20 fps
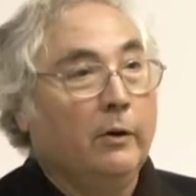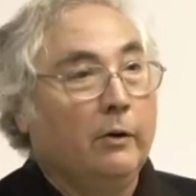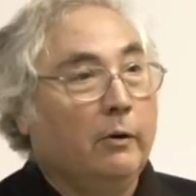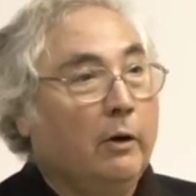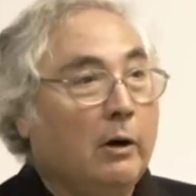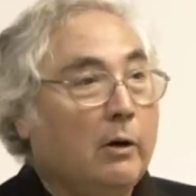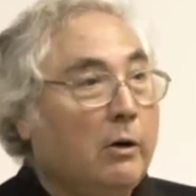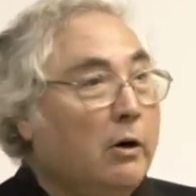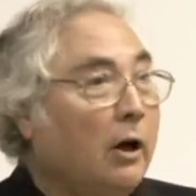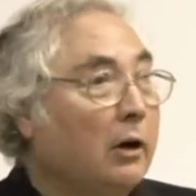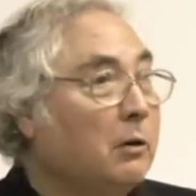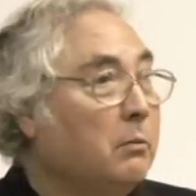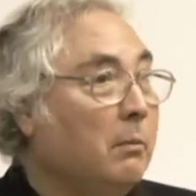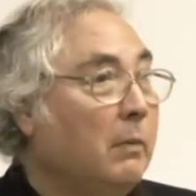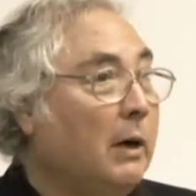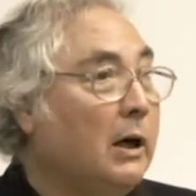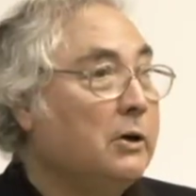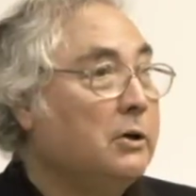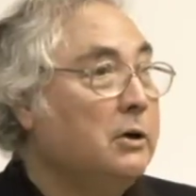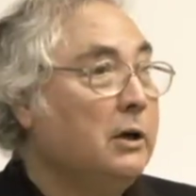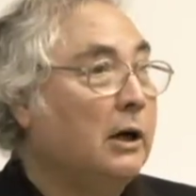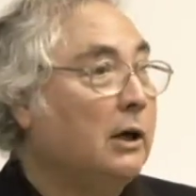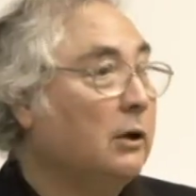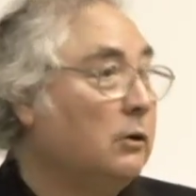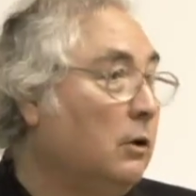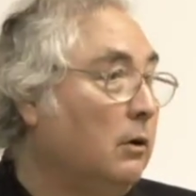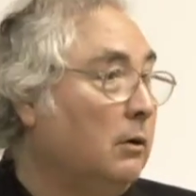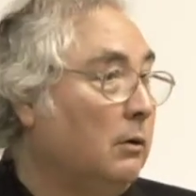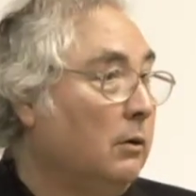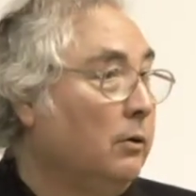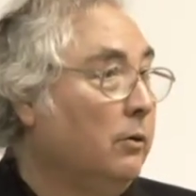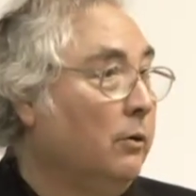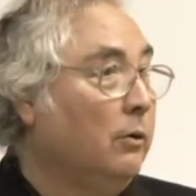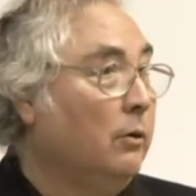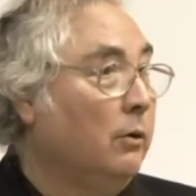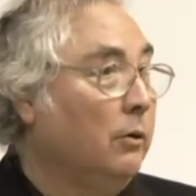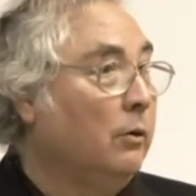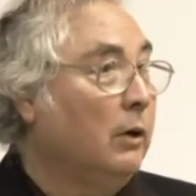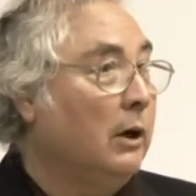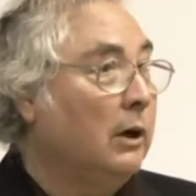You are not marginal at all.
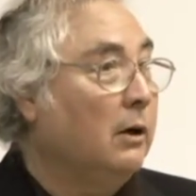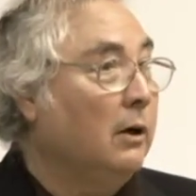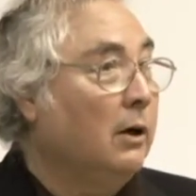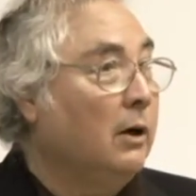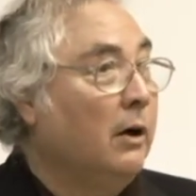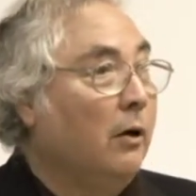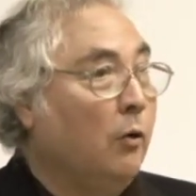You are